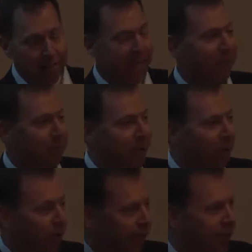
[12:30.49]
many of the
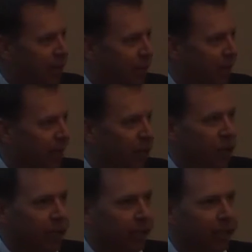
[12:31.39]
medical records come in
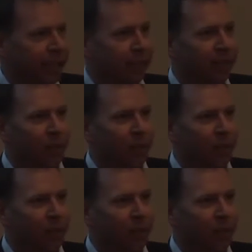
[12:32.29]
electronically.